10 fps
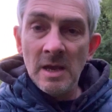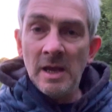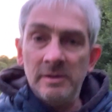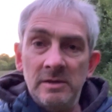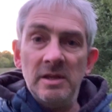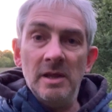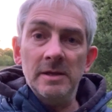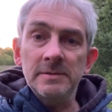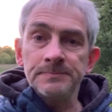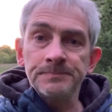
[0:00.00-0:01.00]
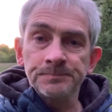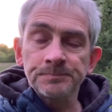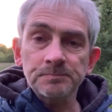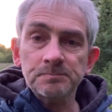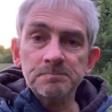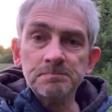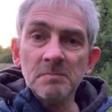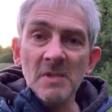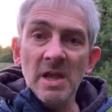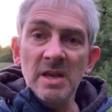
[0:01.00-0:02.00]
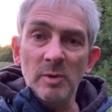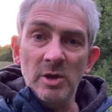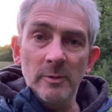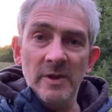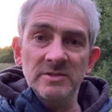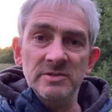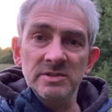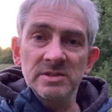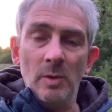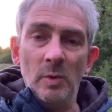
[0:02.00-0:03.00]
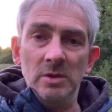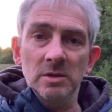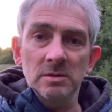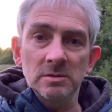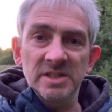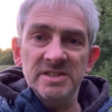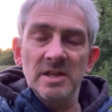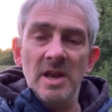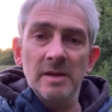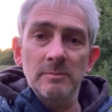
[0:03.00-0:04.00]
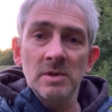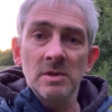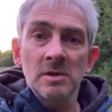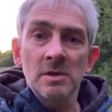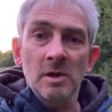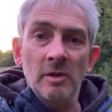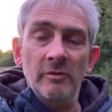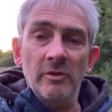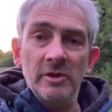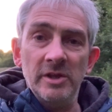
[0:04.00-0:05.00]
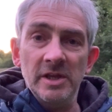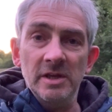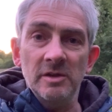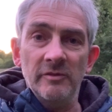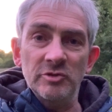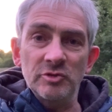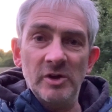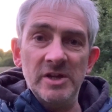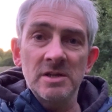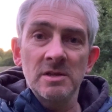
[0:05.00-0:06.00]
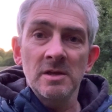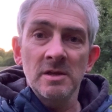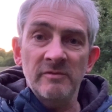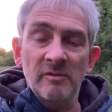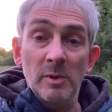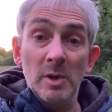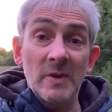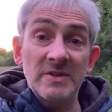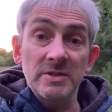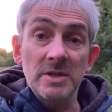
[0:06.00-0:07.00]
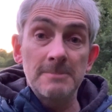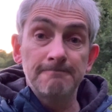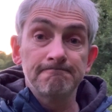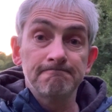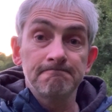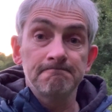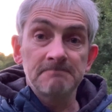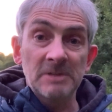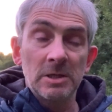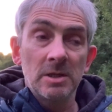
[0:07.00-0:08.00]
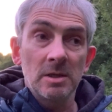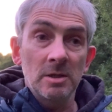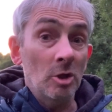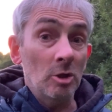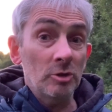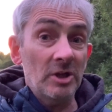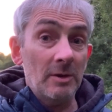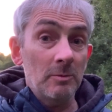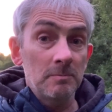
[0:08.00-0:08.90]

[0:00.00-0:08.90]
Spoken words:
And anybody who enters, I will list the name on the screen for everybody who entered. Not long now.